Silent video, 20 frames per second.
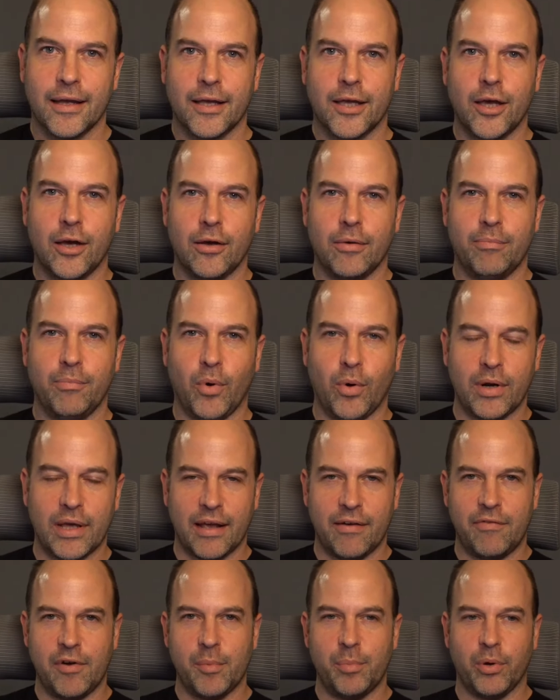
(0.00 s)
Good morning,
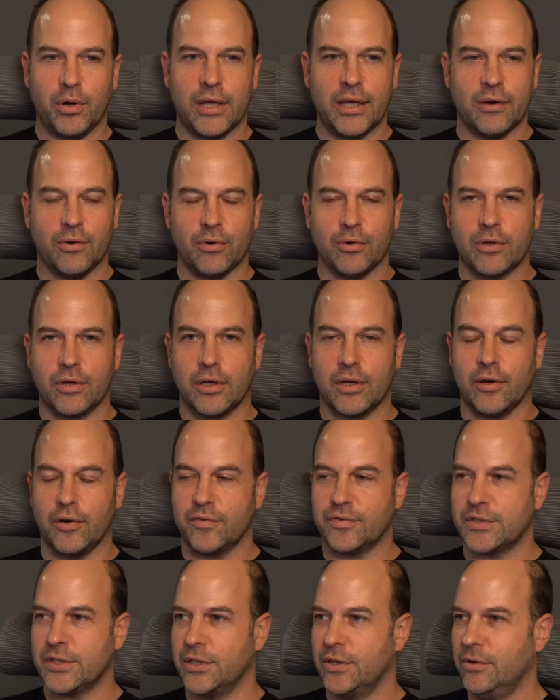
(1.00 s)
everybody, or good
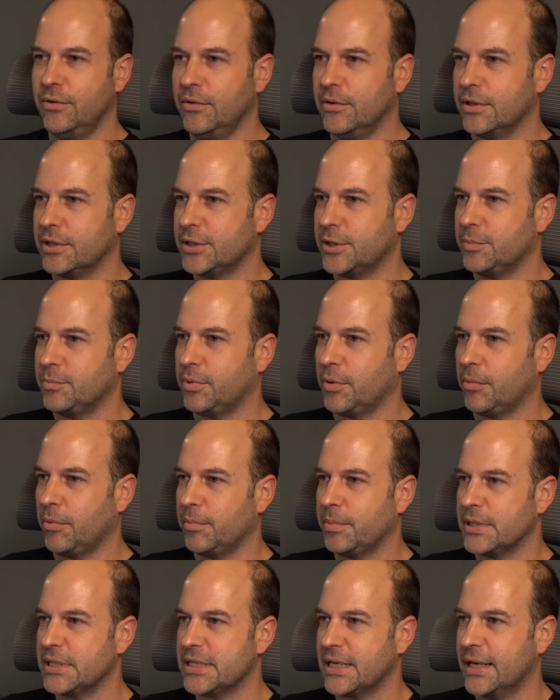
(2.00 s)
afternoon, I should
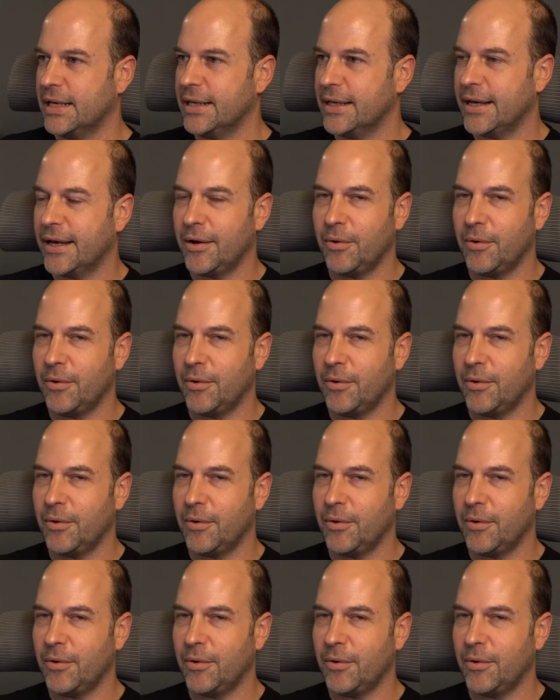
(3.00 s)
probably say.